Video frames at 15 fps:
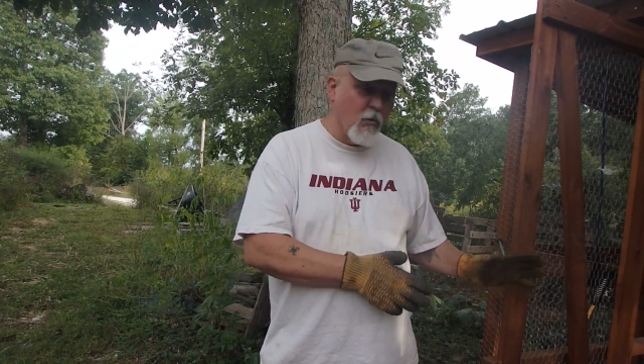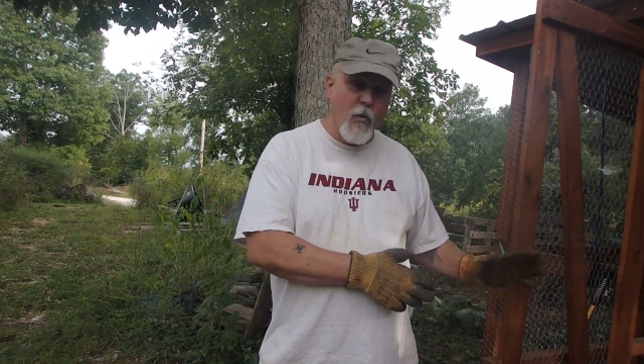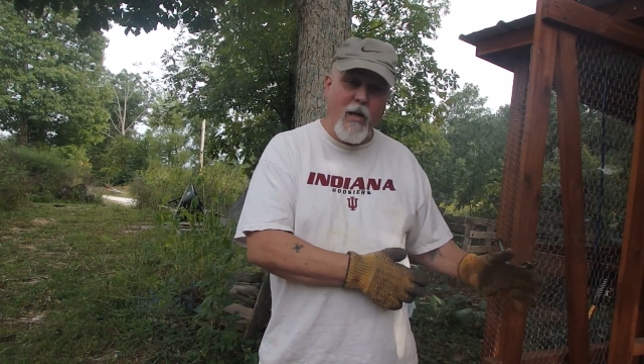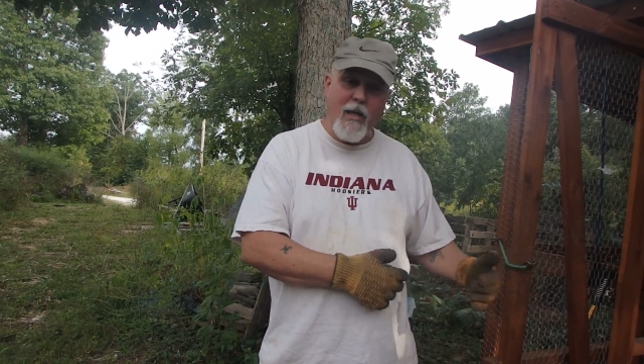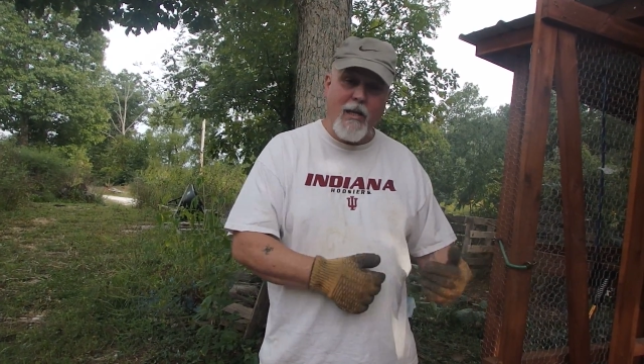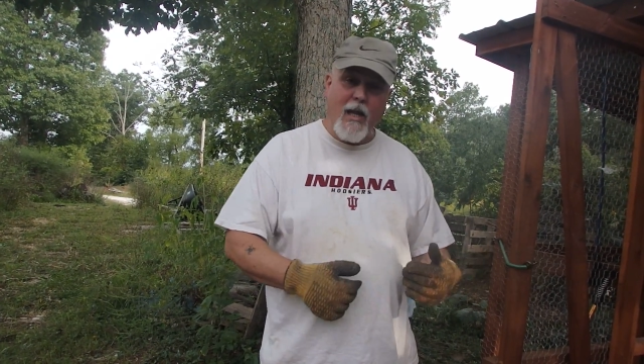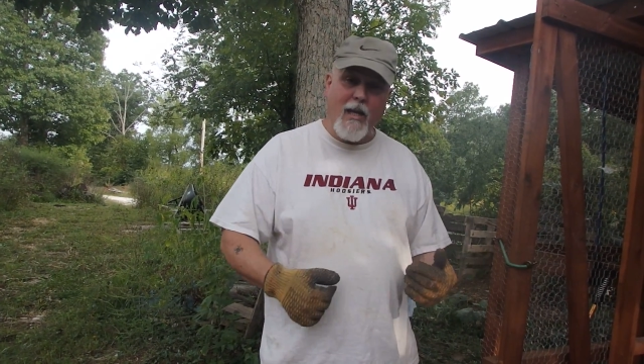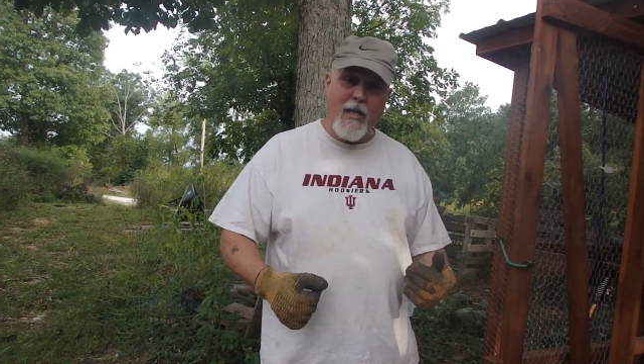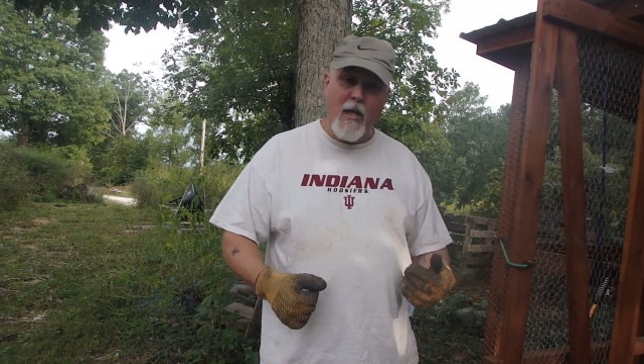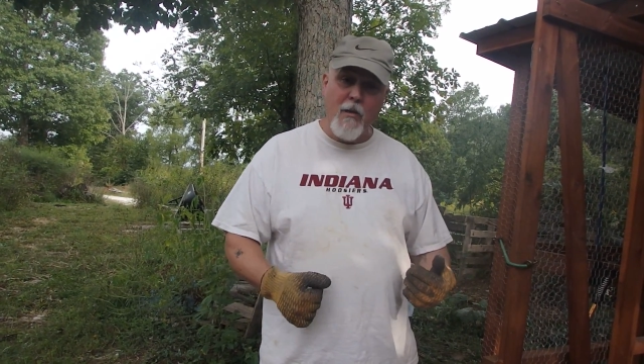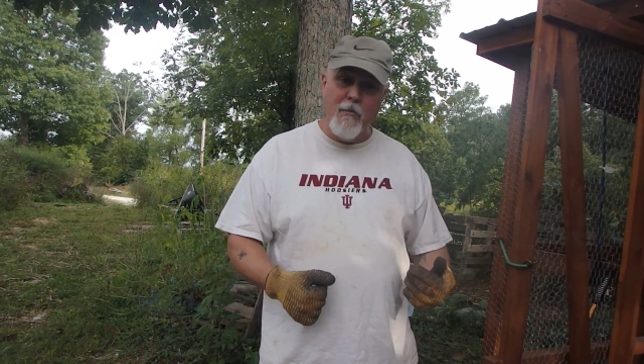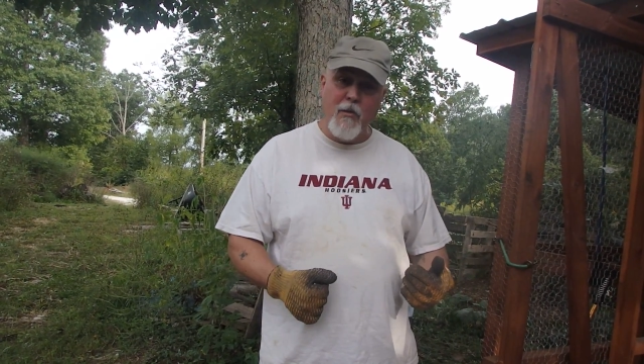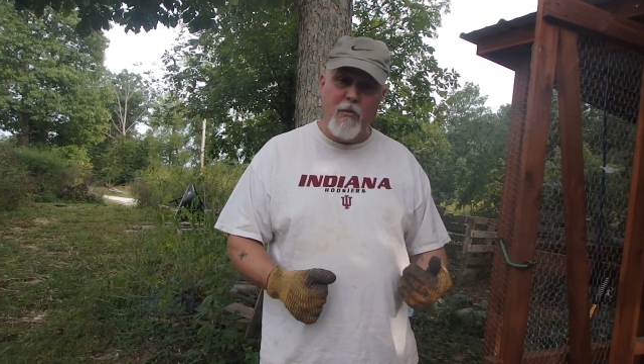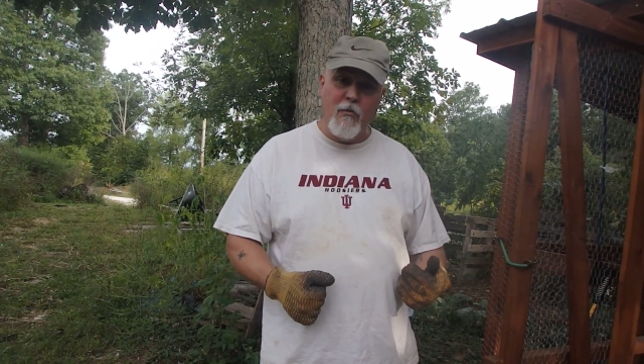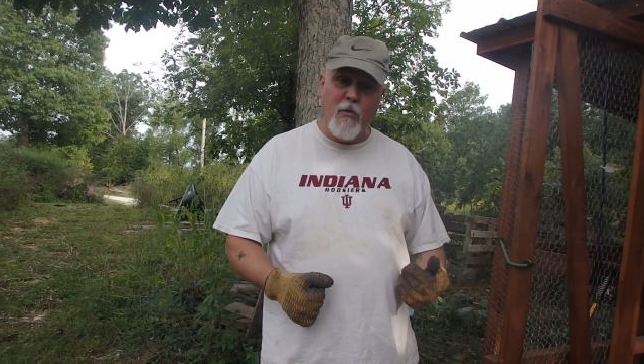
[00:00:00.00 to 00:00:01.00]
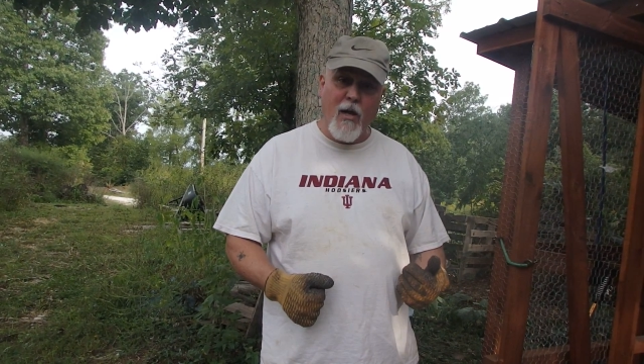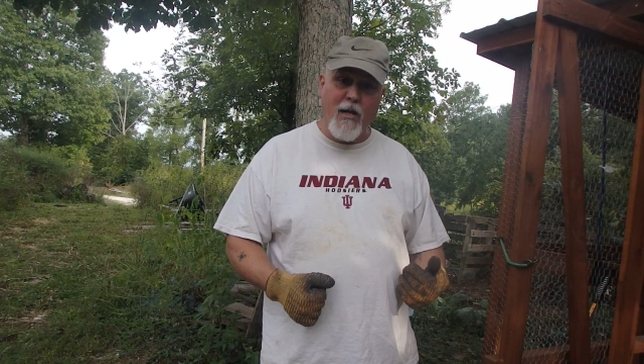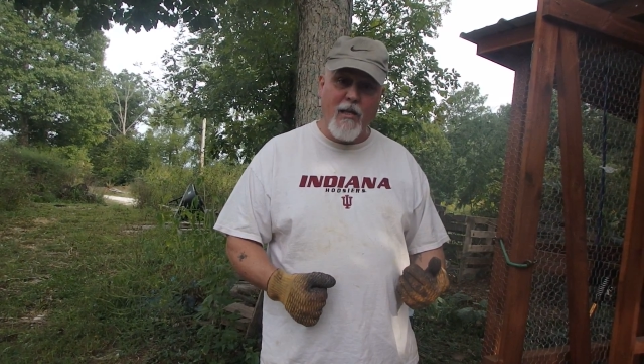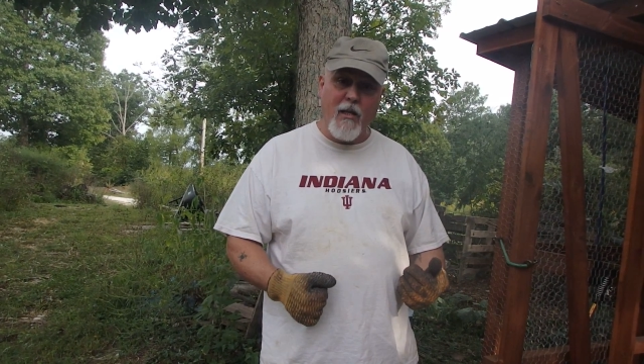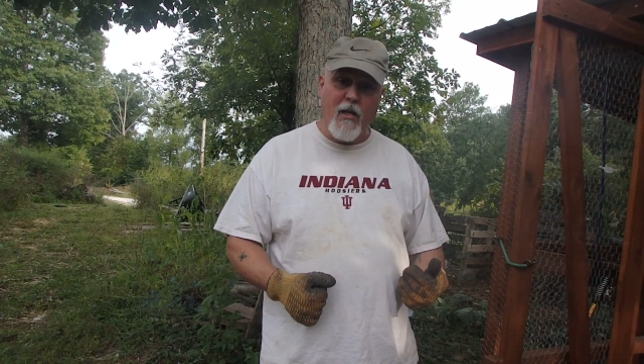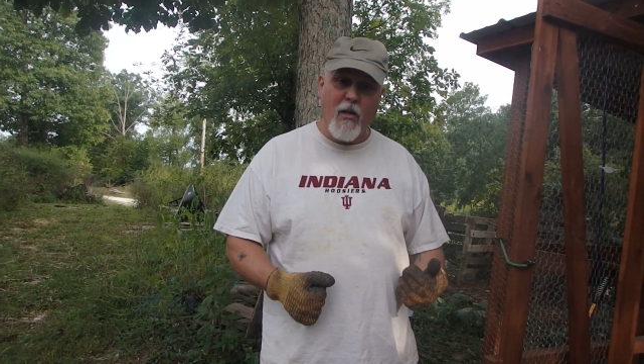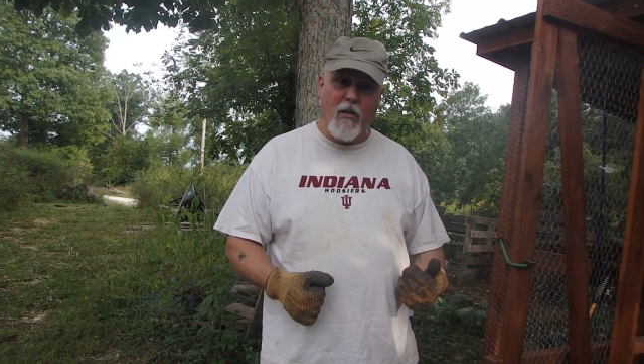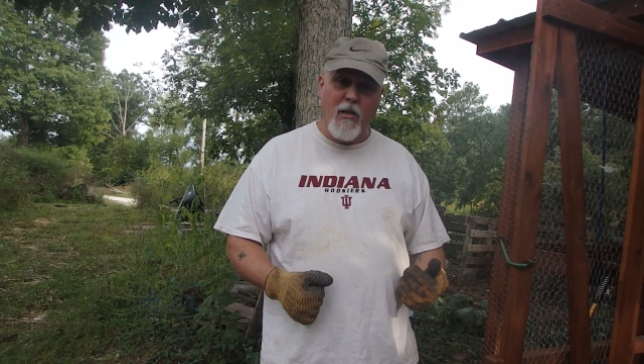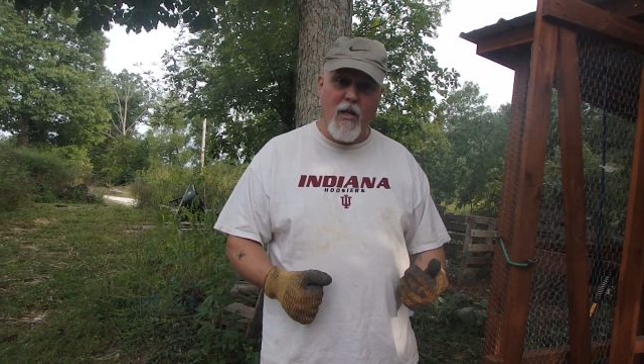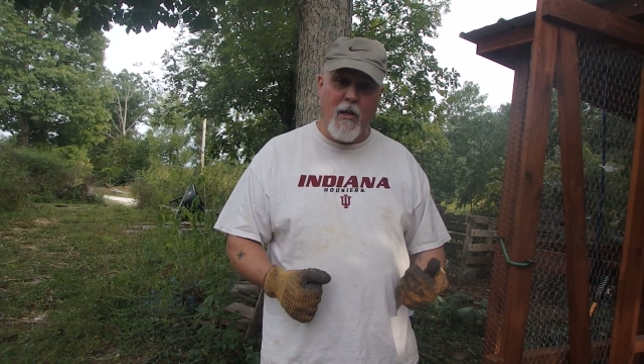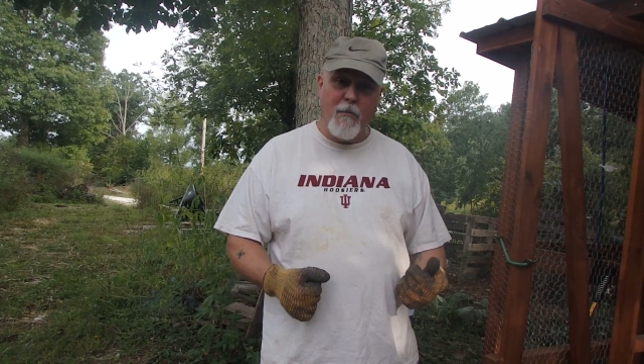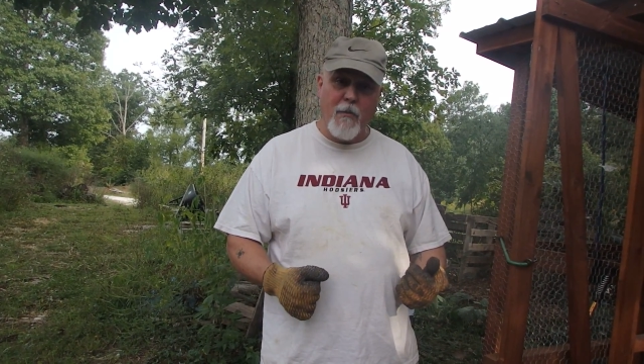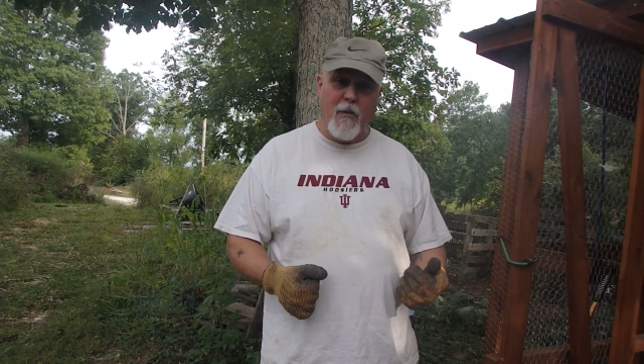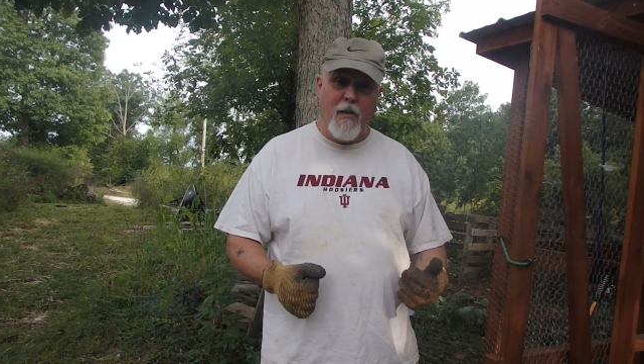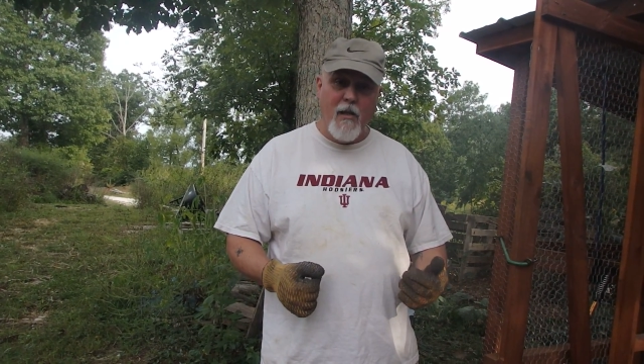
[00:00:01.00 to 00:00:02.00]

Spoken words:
a week I come and rake it all up,